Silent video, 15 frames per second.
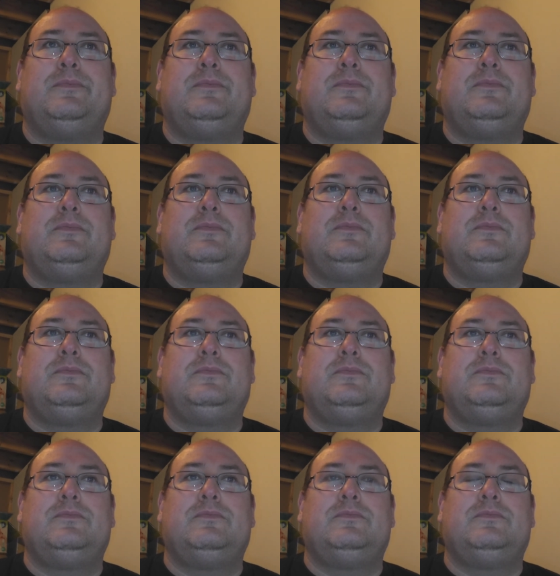
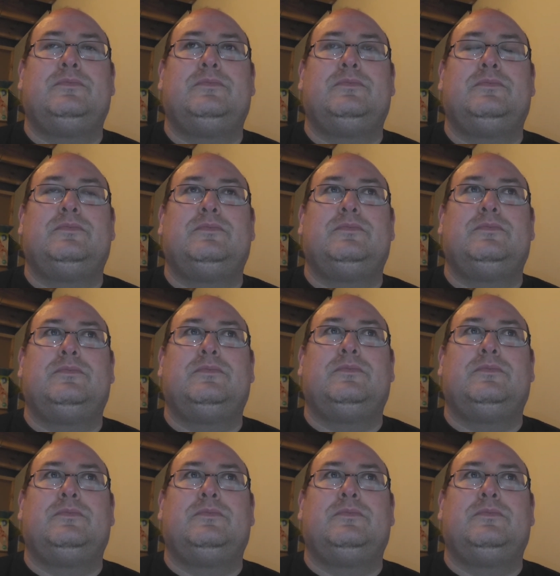(silence)